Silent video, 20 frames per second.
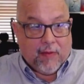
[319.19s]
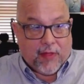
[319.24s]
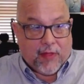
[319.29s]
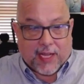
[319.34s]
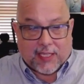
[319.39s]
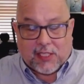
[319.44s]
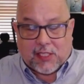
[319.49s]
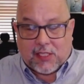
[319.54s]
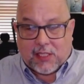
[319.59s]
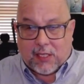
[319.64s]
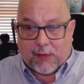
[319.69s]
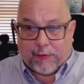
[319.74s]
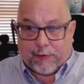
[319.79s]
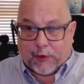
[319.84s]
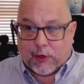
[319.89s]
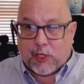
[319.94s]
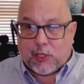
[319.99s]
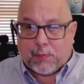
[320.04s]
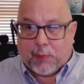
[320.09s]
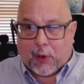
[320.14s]
That's the
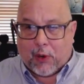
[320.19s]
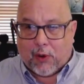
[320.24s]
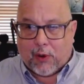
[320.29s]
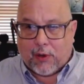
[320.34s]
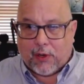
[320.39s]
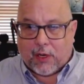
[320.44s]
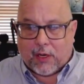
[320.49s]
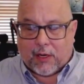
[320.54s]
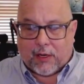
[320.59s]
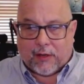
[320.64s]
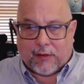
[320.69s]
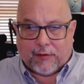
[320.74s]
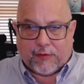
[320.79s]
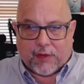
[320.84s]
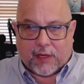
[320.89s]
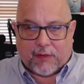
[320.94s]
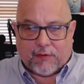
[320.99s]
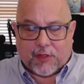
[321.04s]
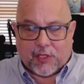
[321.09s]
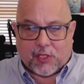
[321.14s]
first part of,
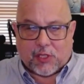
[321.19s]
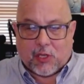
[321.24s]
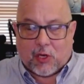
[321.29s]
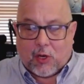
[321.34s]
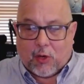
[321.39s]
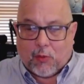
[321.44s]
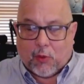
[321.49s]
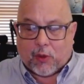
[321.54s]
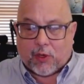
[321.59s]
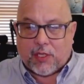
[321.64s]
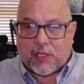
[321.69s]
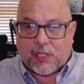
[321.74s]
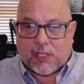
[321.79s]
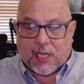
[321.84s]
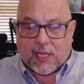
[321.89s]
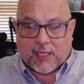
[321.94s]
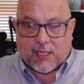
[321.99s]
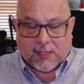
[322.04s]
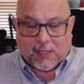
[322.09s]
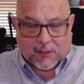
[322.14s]
of the psalm where it
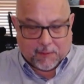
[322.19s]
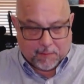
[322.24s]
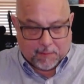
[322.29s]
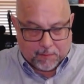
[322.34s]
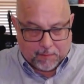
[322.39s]
says,